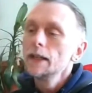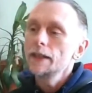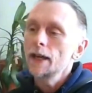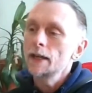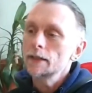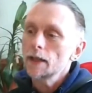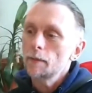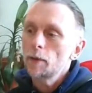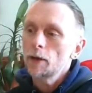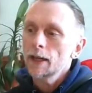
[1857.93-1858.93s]
There's
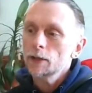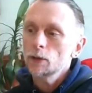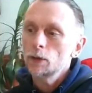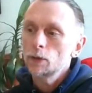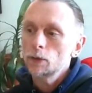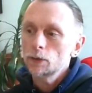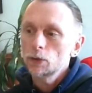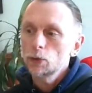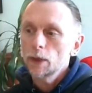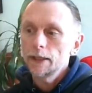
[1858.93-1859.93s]
a podcast called
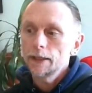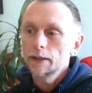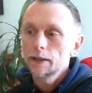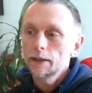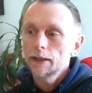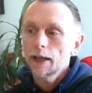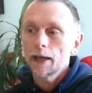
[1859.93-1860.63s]
20K